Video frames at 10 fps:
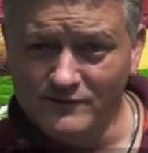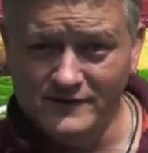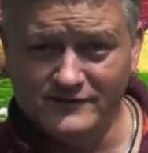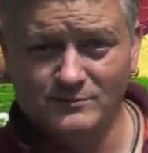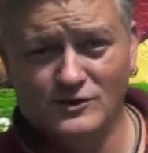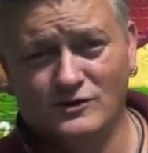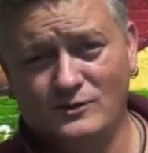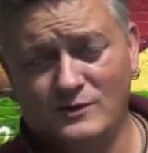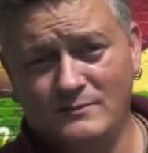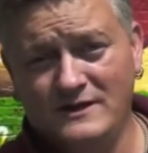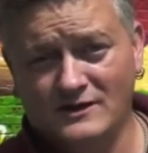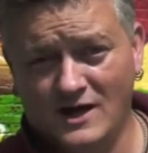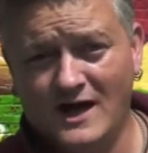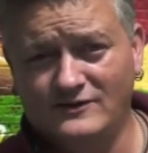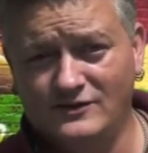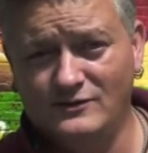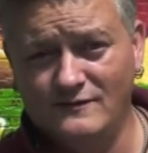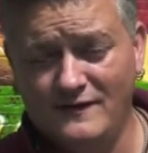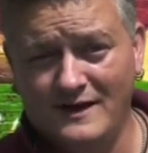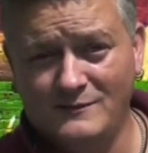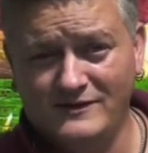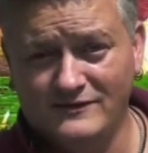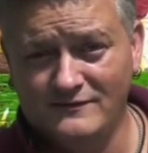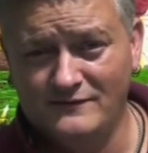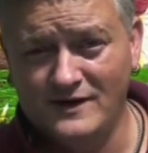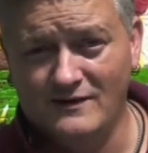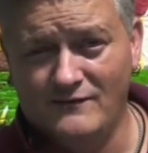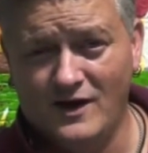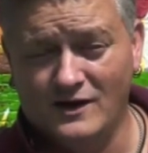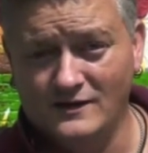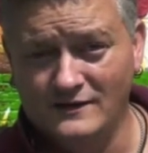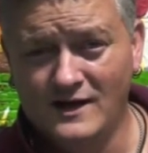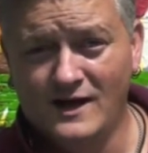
this mural would mean a lot to families of uh, fallen